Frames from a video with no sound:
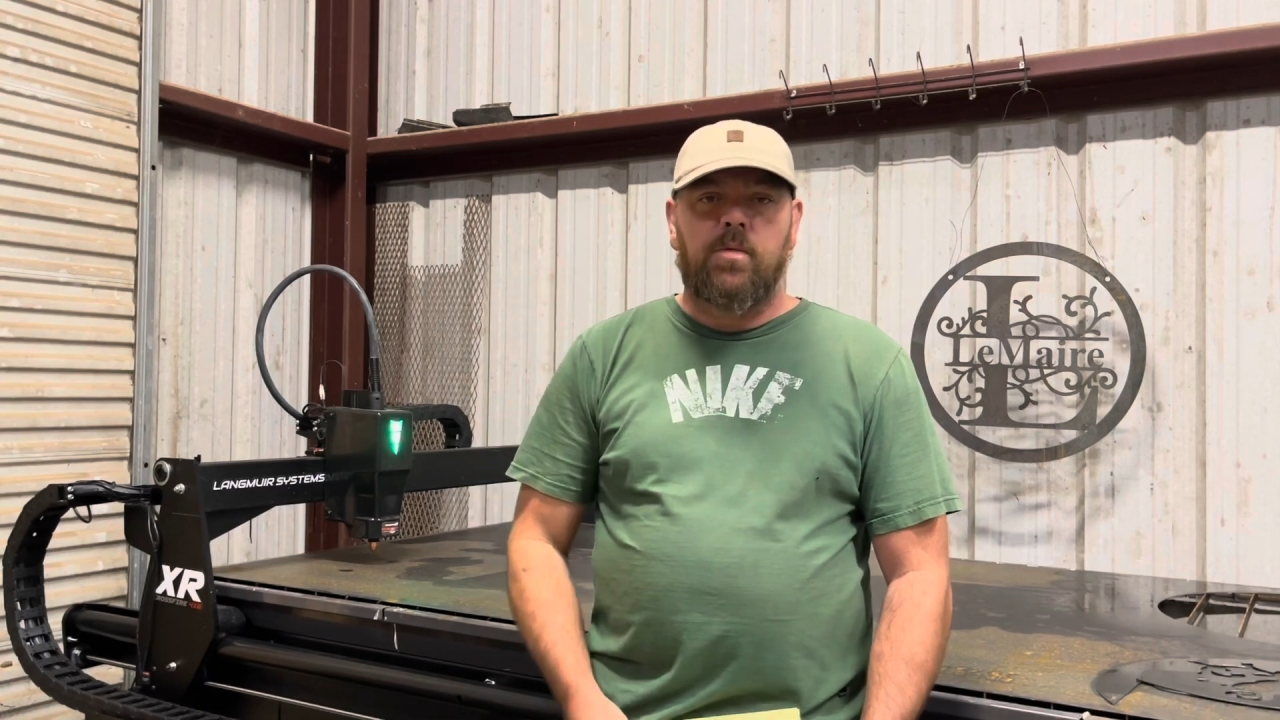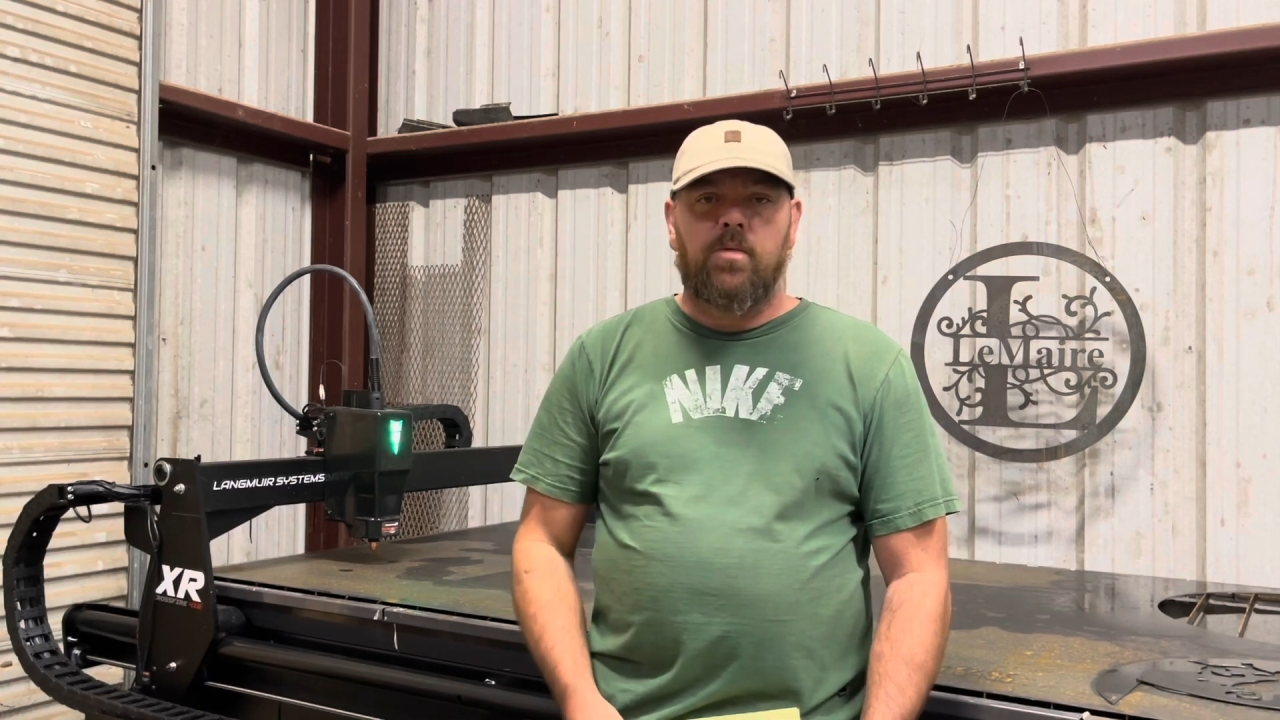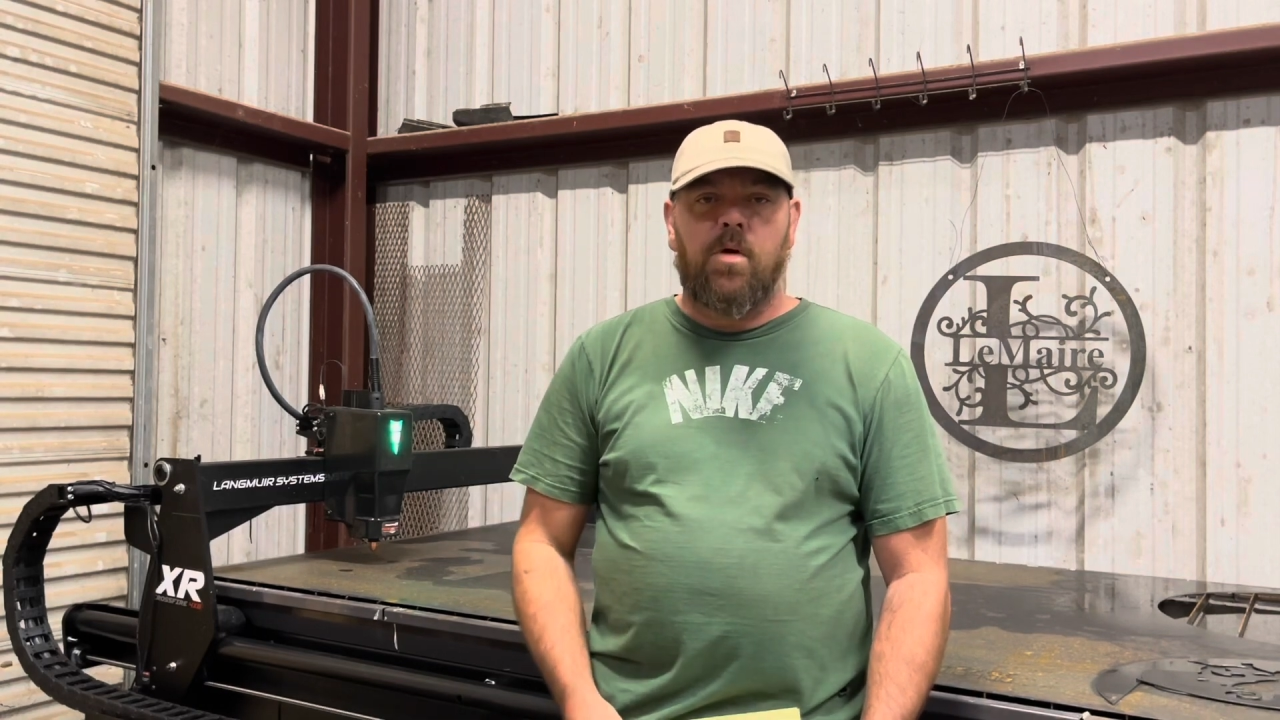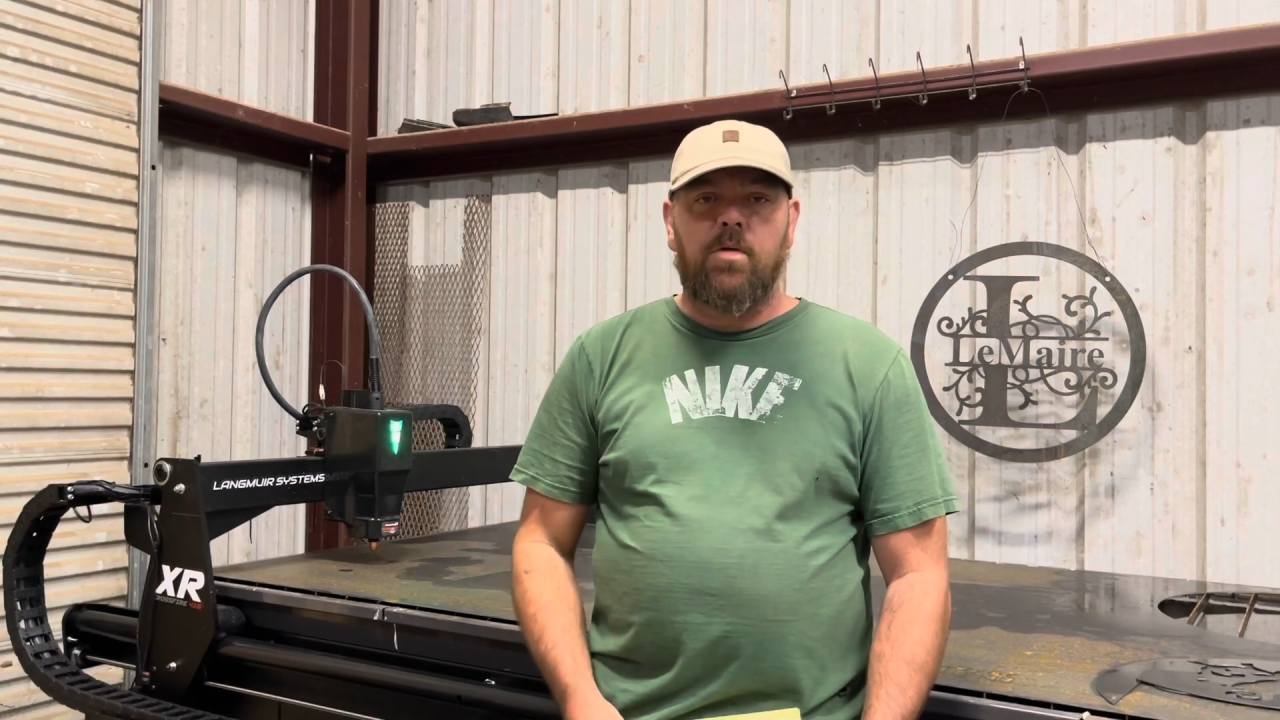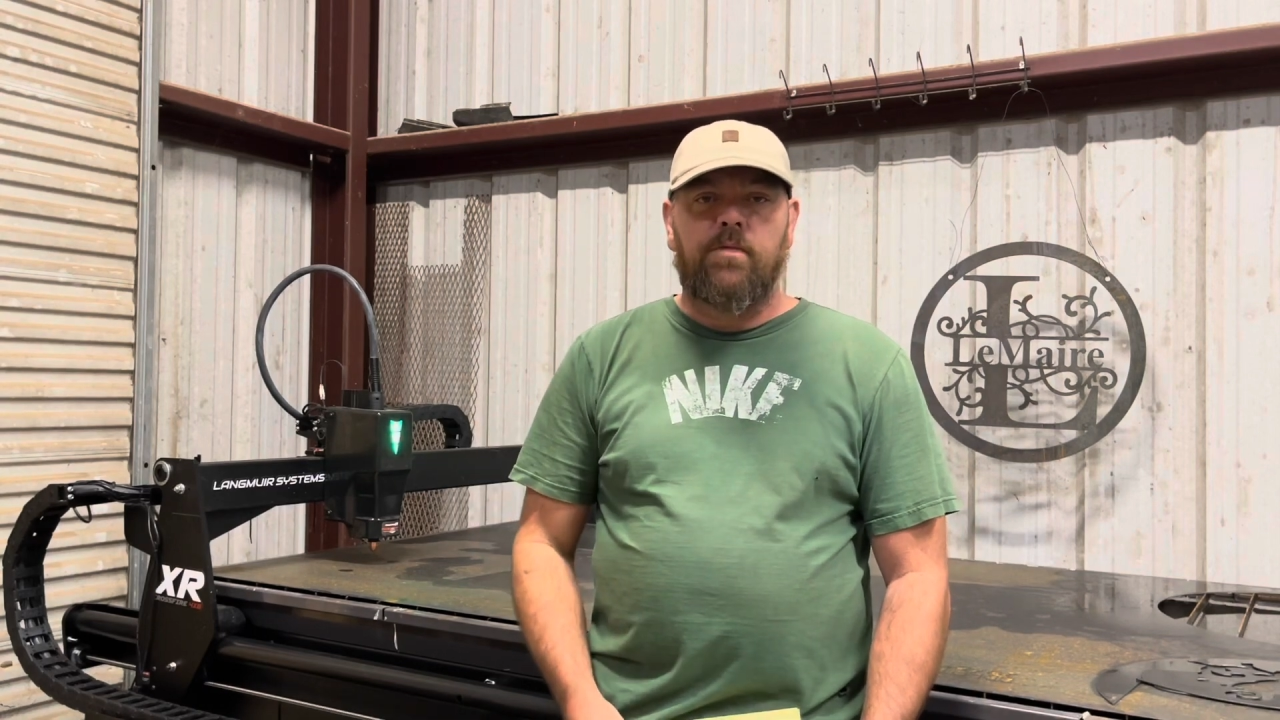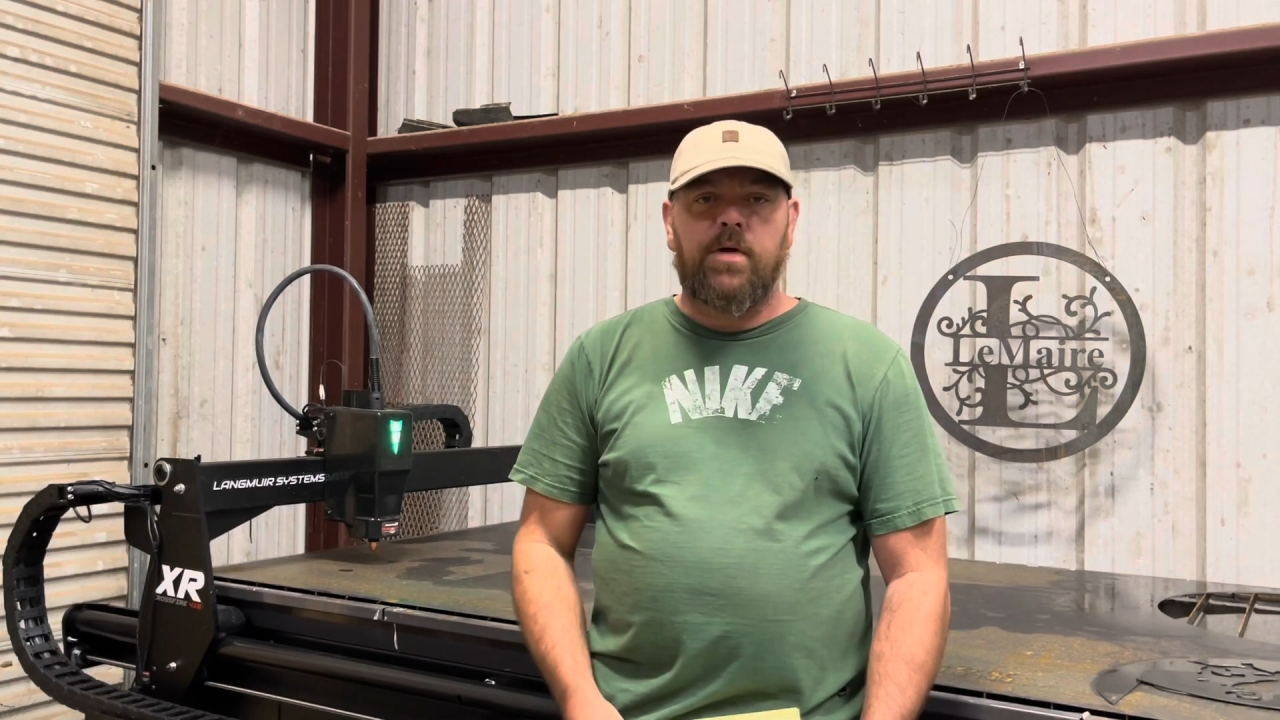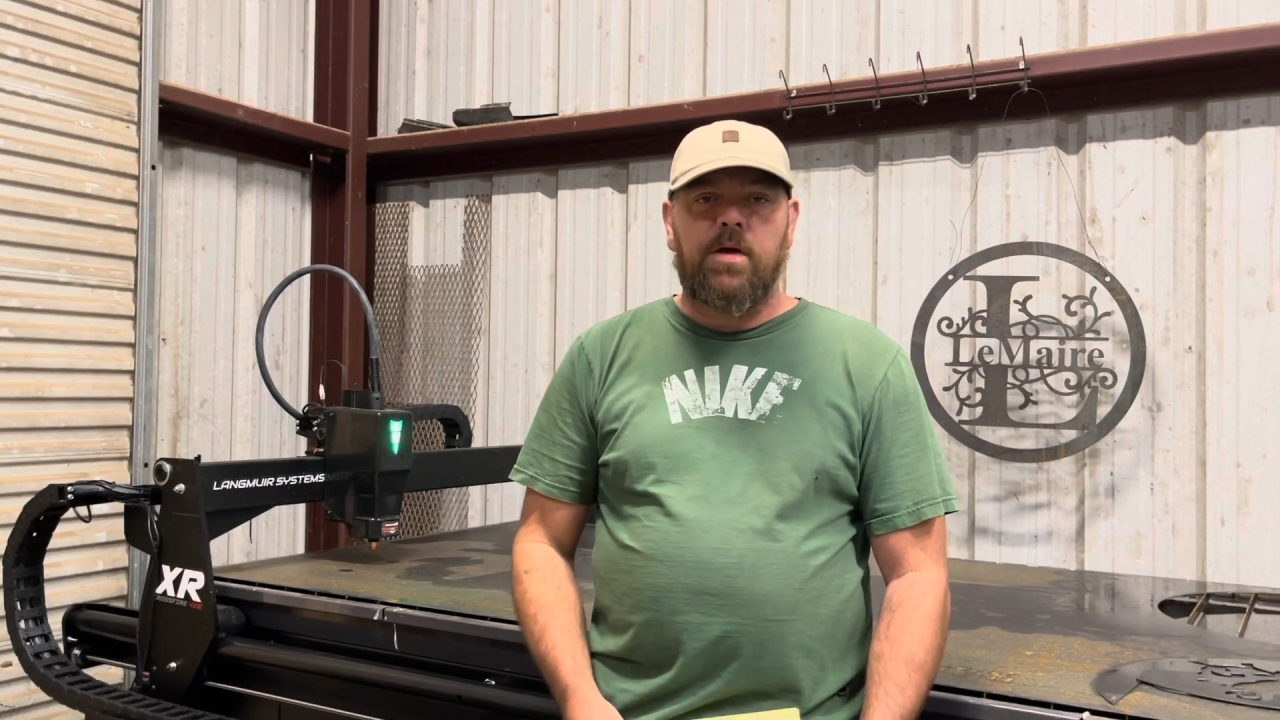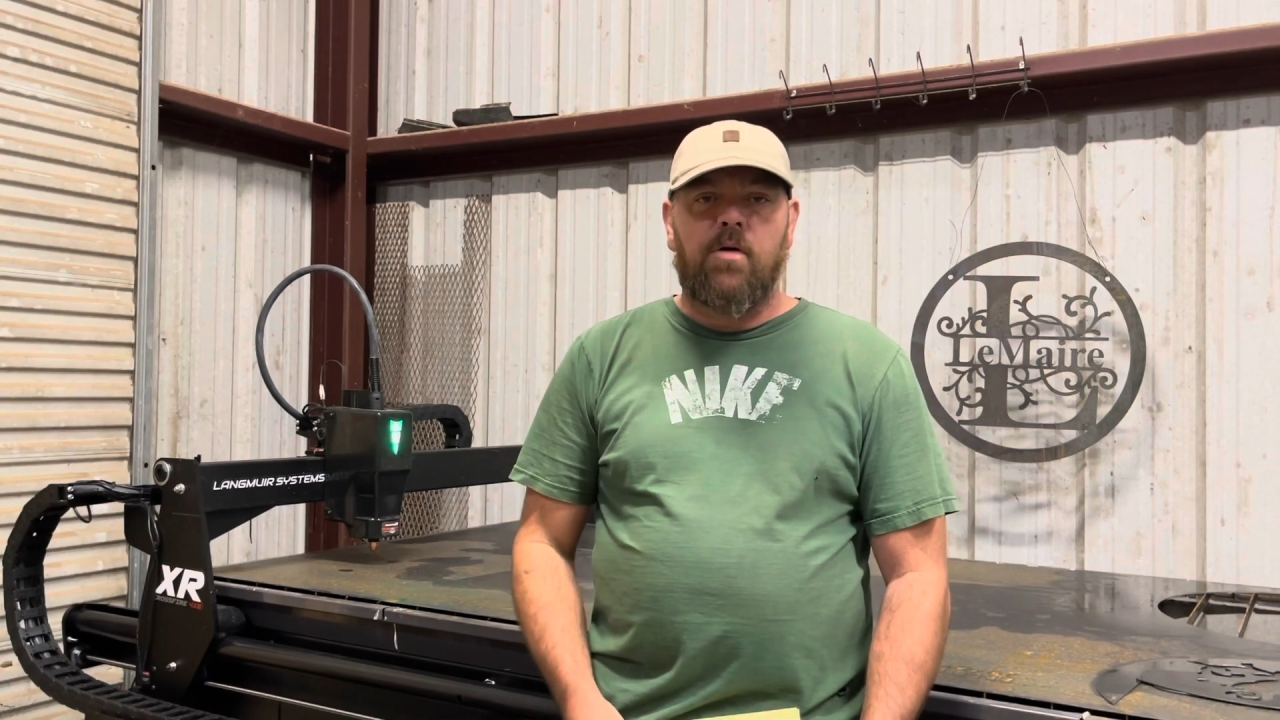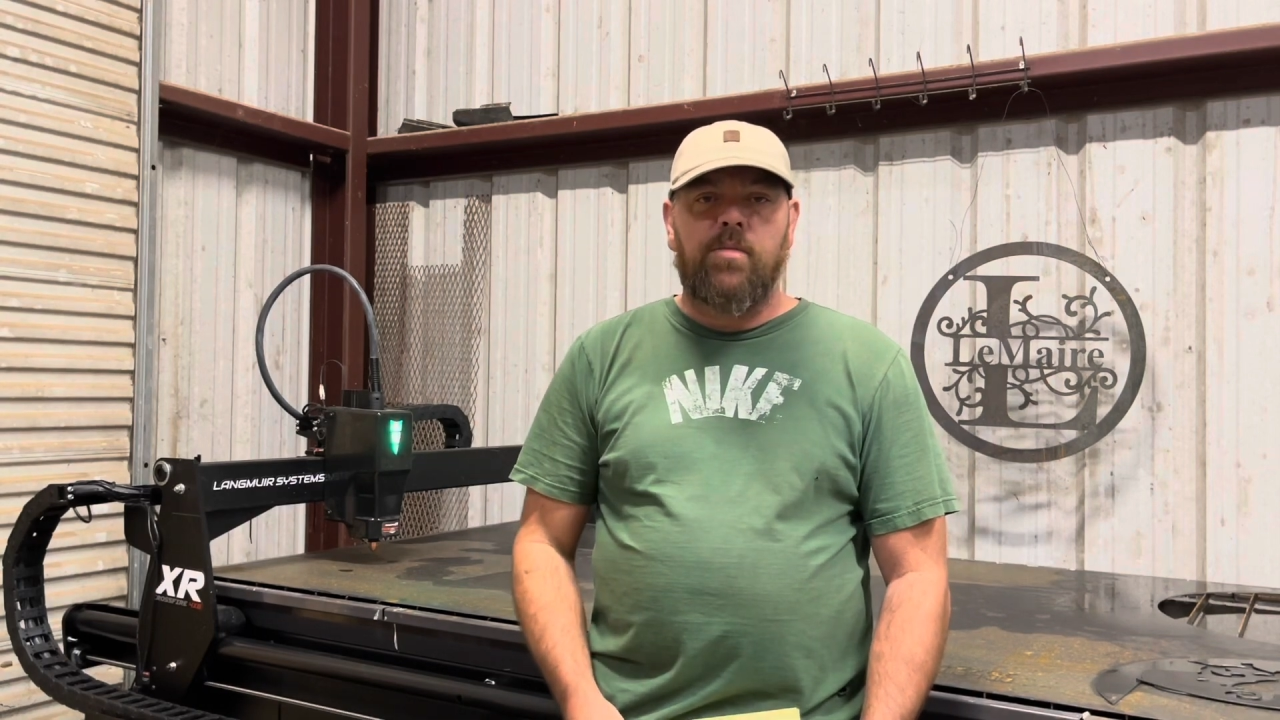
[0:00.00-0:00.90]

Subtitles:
roll the video of